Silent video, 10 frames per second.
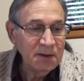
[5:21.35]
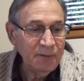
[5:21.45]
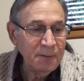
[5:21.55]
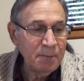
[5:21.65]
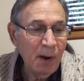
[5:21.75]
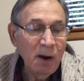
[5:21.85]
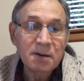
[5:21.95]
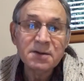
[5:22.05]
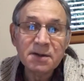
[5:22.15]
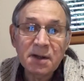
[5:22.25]
different
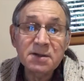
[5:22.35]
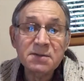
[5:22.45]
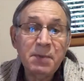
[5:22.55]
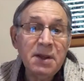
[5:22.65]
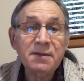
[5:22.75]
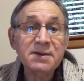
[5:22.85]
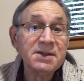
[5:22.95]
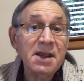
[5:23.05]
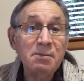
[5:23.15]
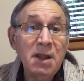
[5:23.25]
parts can speak the
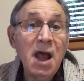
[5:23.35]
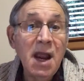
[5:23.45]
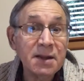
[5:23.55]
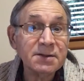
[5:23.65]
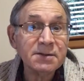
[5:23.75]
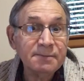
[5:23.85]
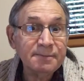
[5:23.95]
same lines.